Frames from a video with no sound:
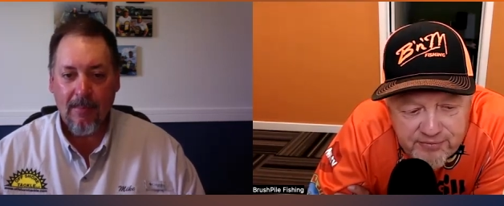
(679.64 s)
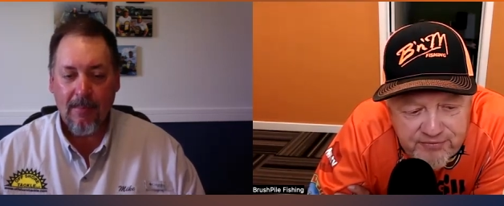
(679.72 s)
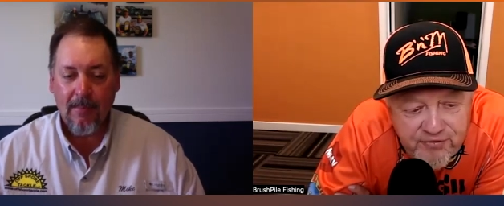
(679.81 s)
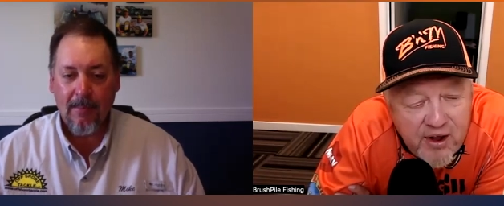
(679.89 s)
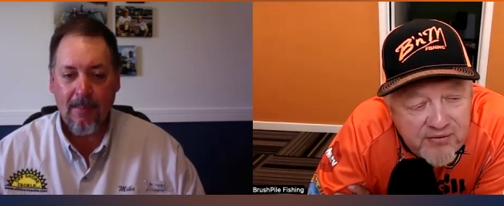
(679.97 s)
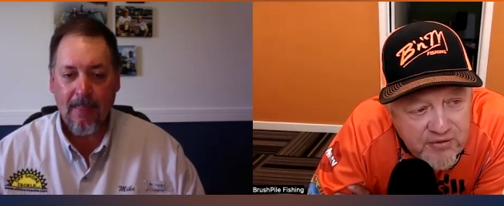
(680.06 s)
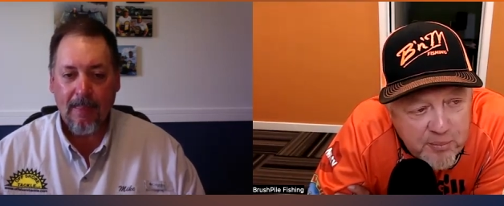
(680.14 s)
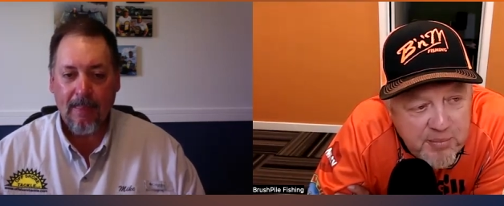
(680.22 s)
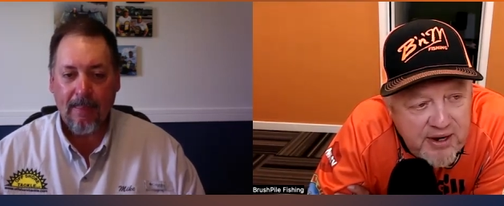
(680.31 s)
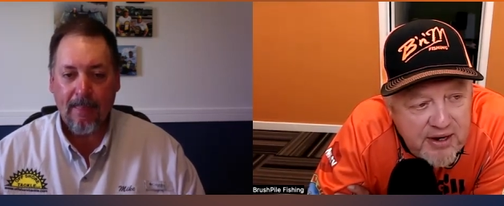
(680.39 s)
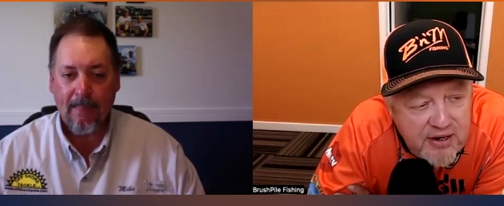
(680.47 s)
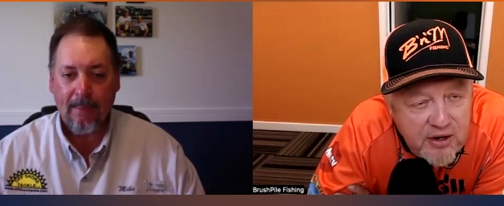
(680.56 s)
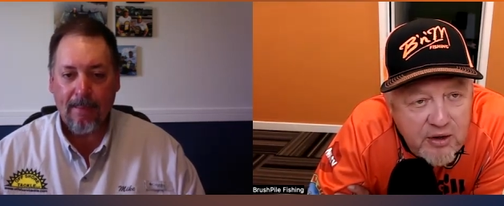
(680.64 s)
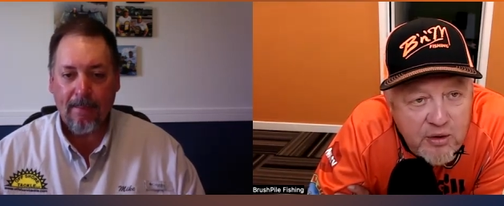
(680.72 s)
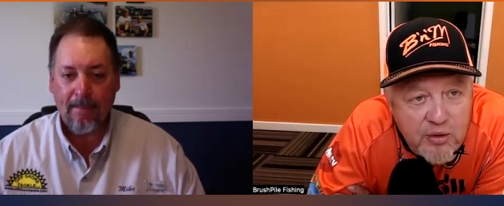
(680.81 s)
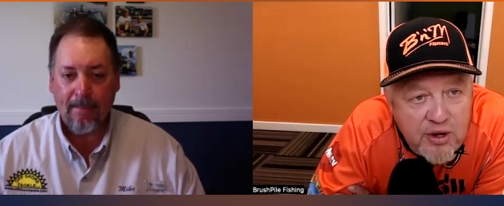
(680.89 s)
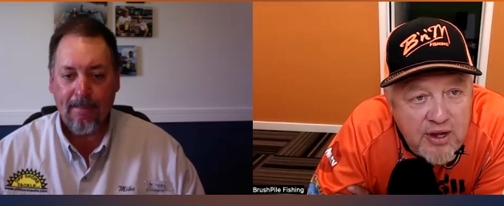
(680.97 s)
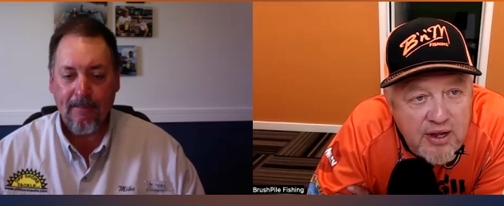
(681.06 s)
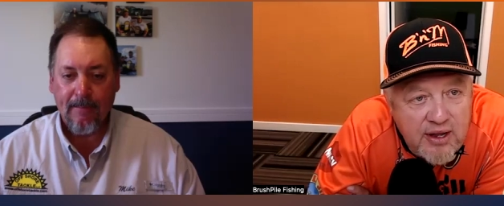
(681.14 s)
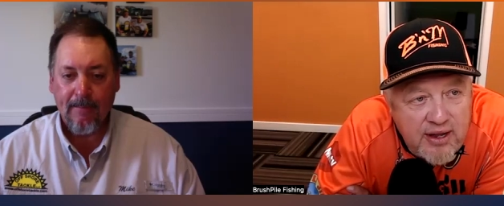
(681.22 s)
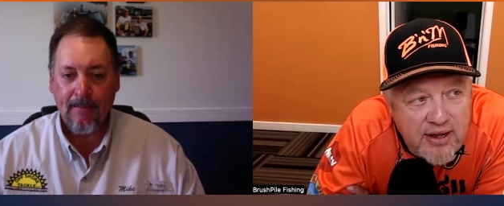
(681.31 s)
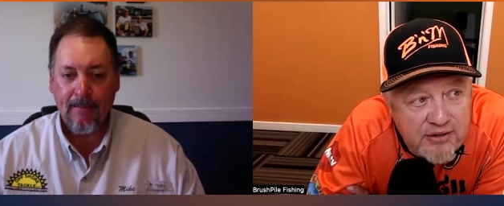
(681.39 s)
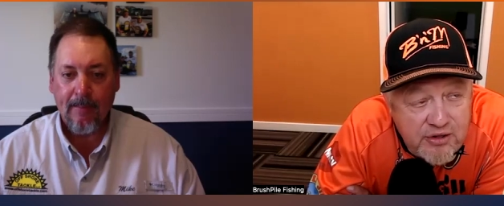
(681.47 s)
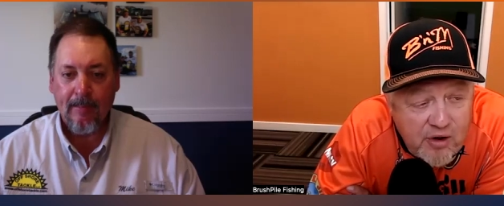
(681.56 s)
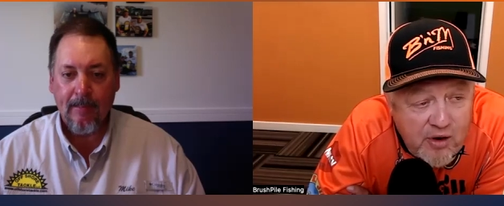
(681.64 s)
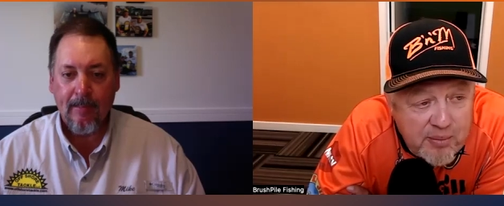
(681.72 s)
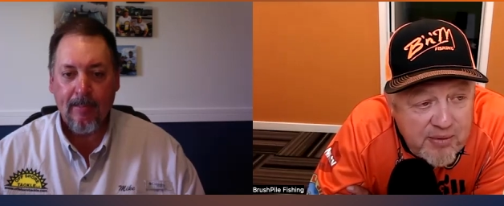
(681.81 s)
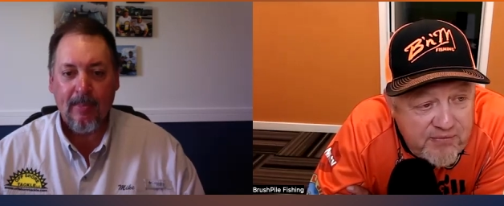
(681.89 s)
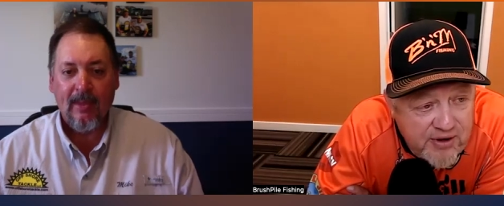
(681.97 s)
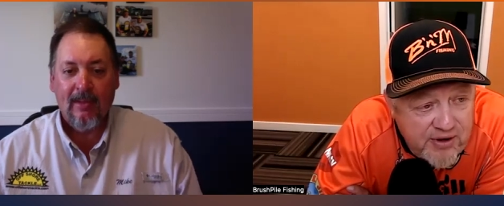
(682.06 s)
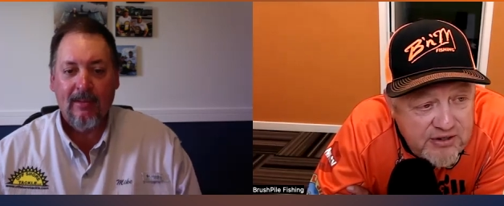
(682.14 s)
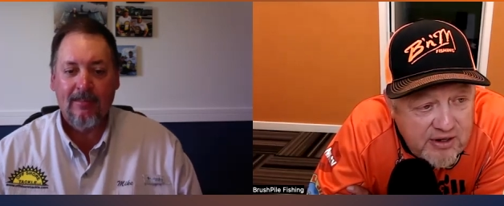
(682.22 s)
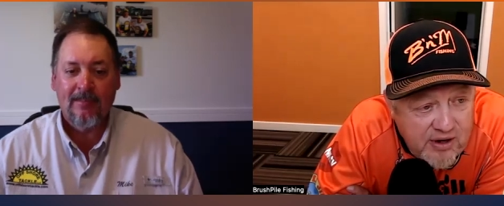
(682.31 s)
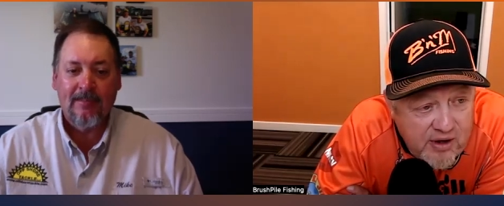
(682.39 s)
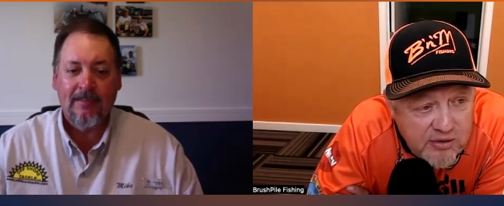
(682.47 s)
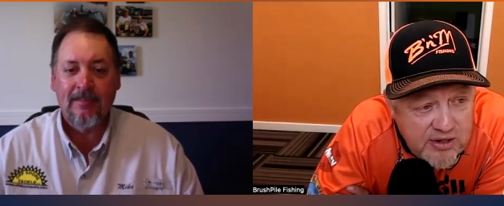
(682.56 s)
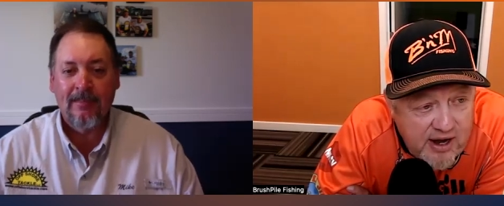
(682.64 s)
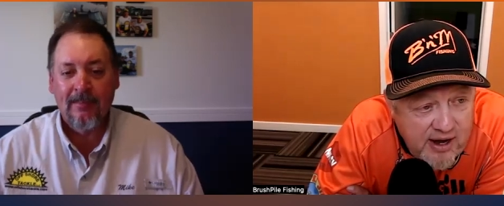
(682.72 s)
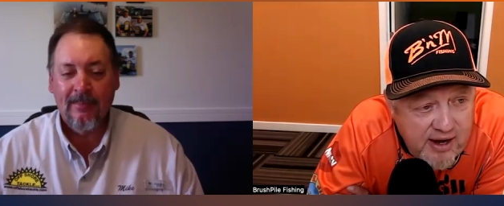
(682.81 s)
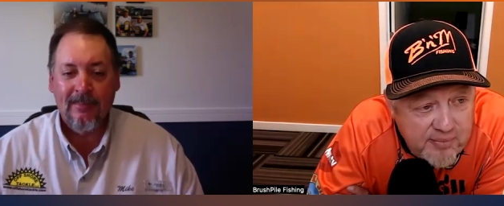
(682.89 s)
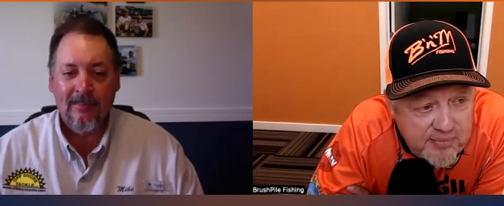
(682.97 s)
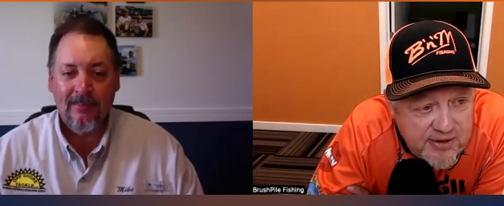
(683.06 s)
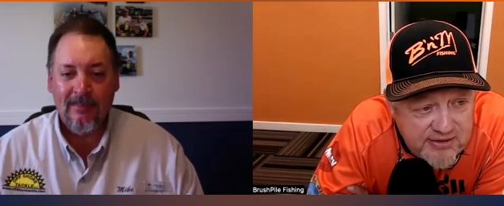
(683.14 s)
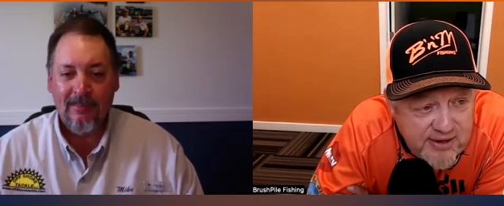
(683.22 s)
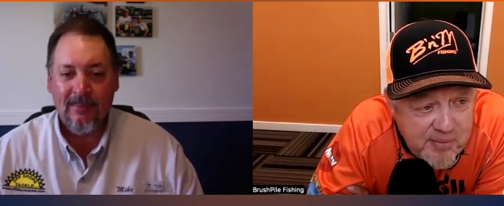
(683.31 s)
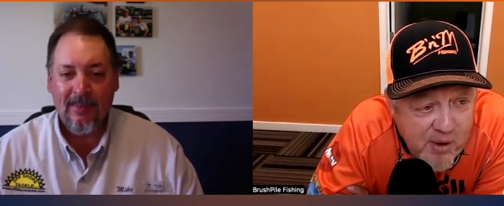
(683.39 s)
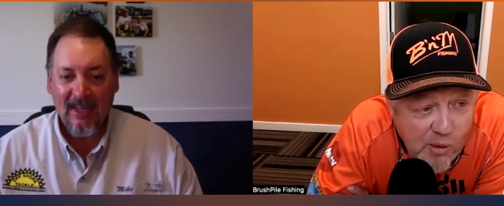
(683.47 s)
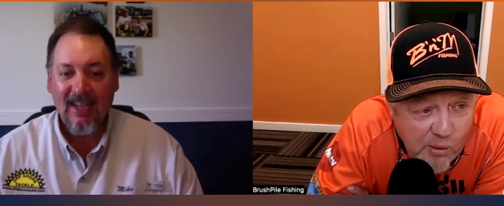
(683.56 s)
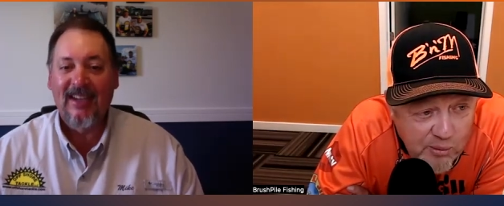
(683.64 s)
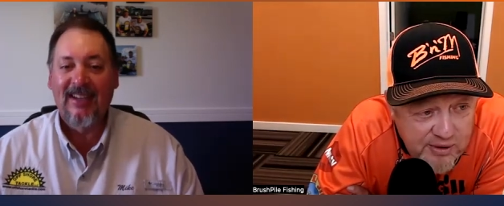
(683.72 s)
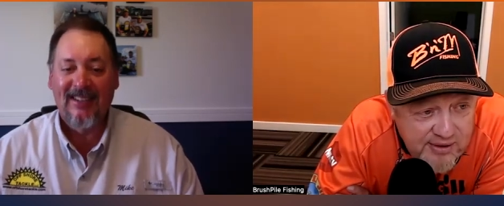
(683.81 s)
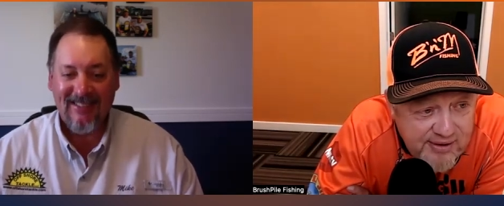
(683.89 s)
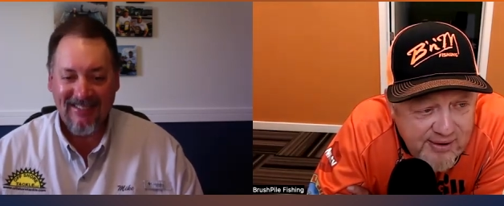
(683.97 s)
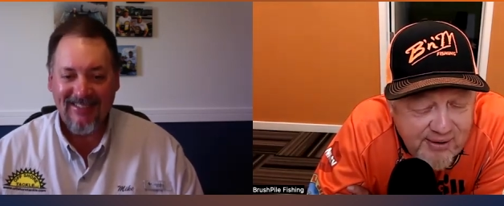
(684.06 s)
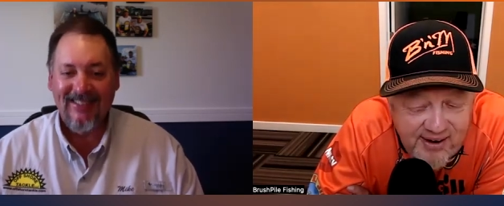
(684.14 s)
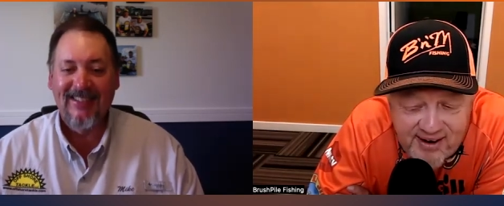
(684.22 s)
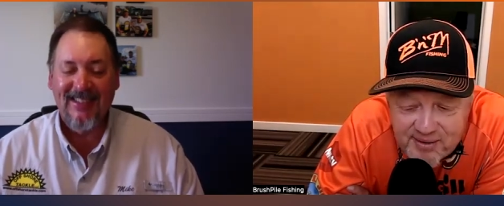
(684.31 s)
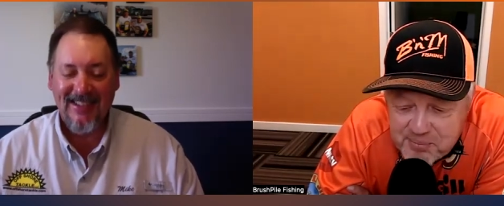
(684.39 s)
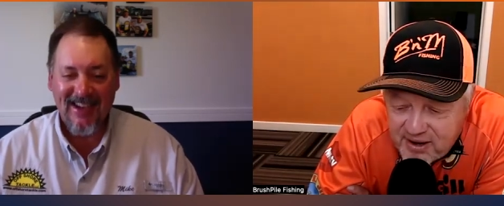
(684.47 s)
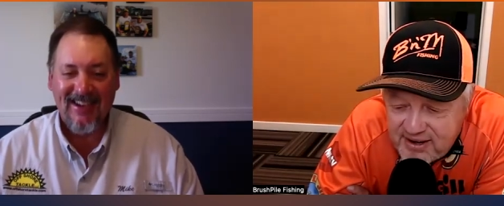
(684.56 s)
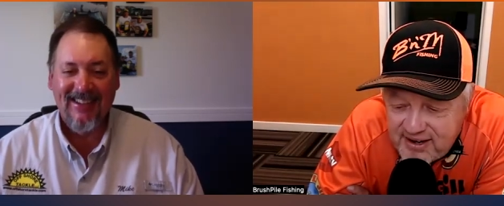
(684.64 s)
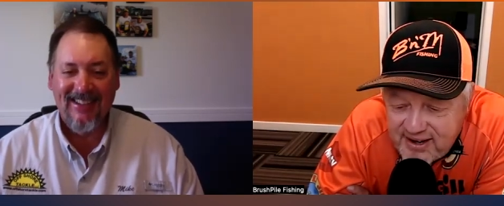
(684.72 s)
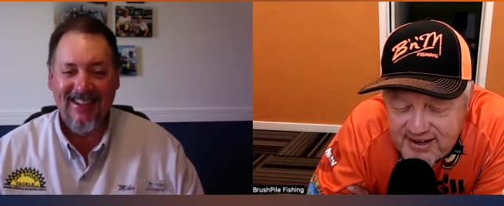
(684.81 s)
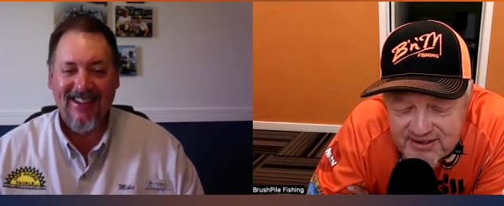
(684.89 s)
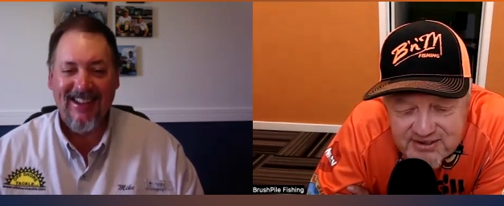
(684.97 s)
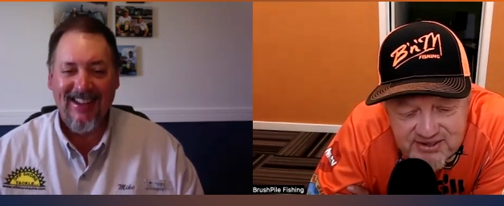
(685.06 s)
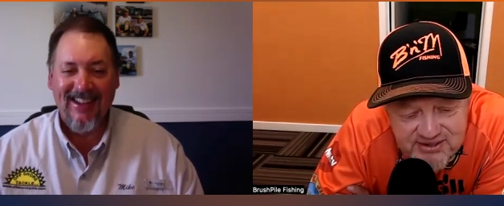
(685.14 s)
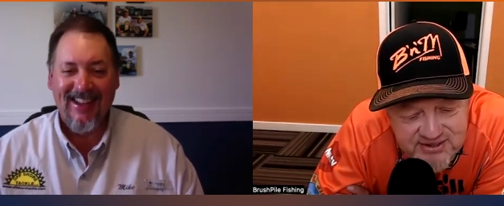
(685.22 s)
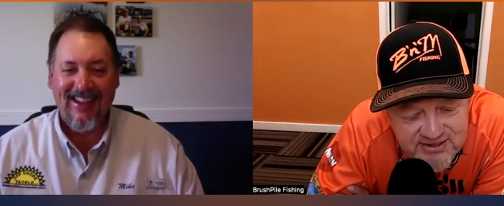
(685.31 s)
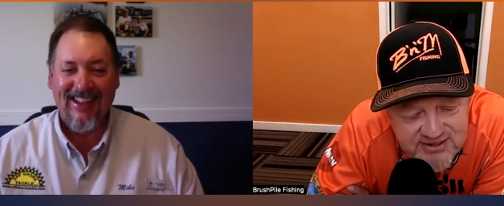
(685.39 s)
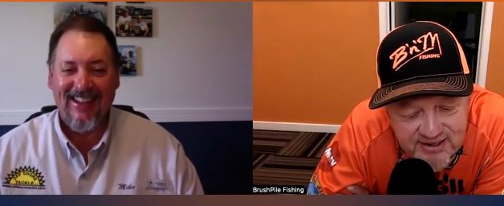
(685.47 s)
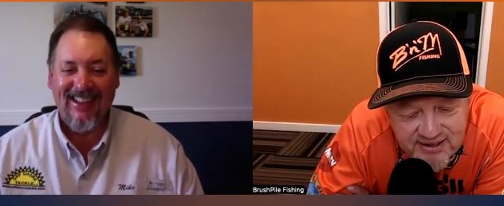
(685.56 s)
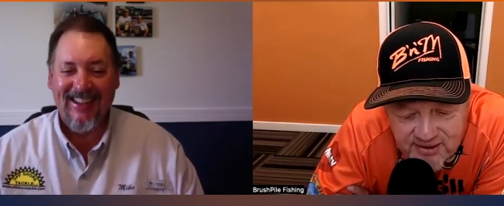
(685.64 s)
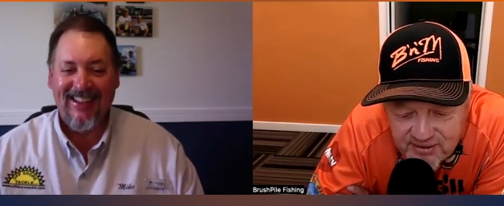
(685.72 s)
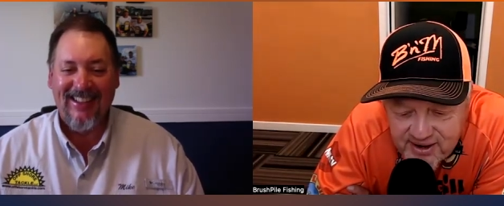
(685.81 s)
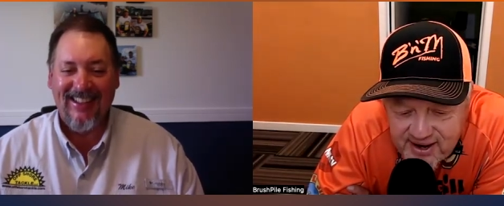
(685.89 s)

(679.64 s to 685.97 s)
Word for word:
Speaker 1: fun for me to do is, you know, I've been fishing a long time because I'm old. Yeah. All right. Yeah. But it's still